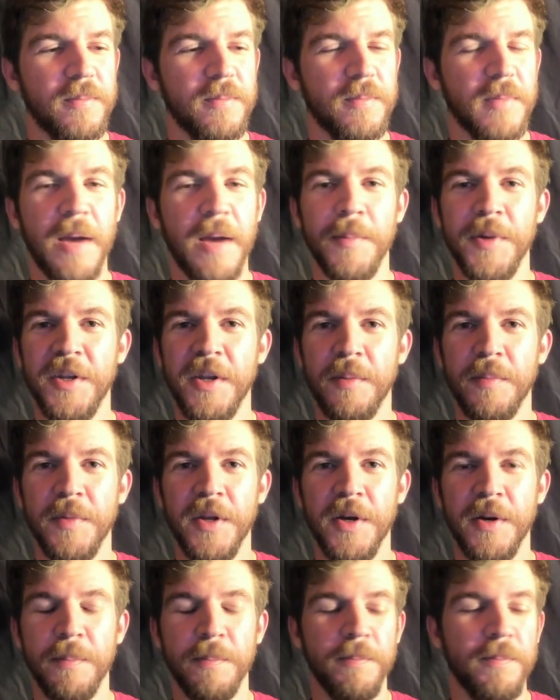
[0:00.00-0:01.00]
I'm a
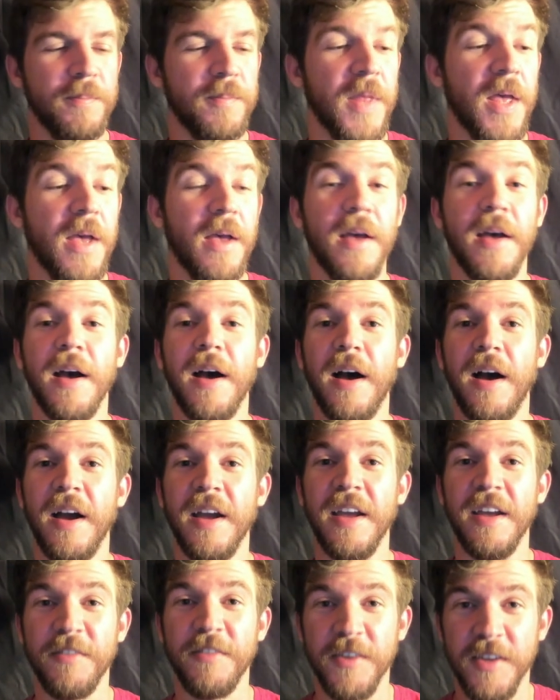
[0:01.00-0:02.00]
dum-dum. I
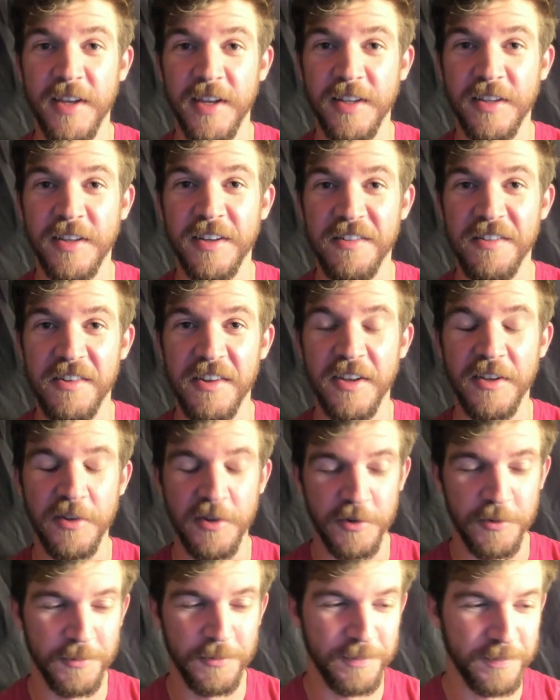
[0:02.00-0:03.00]
have to hit
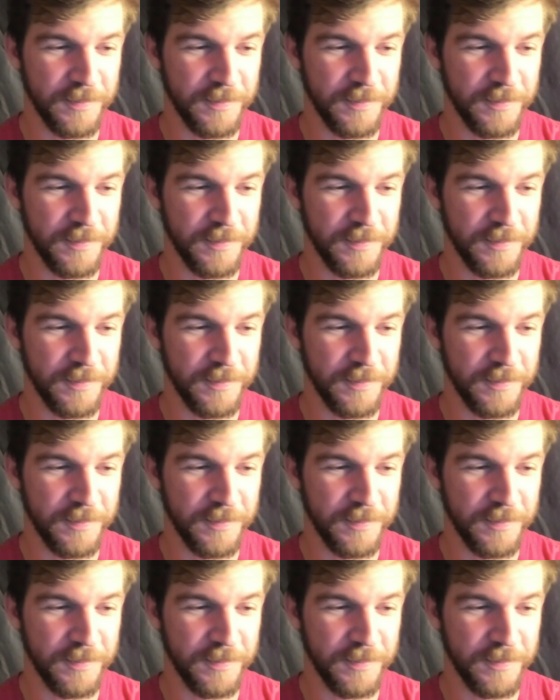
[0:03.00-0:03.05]
continue.